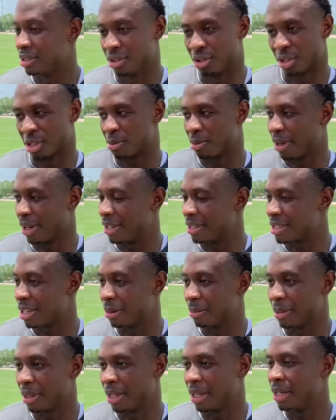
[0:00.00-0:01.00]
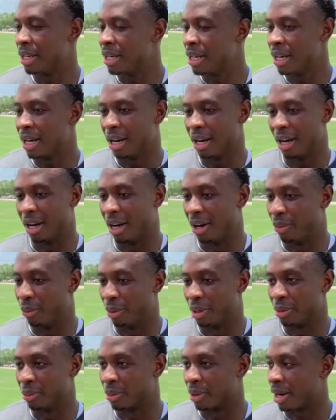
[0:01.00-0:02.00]
to explain something. Uh,
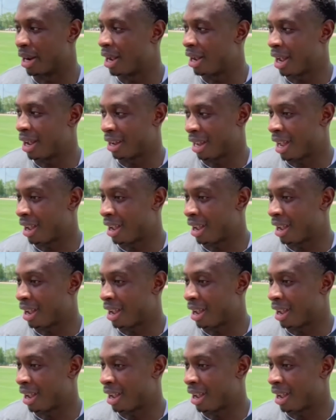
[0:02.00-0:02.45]
when we're at,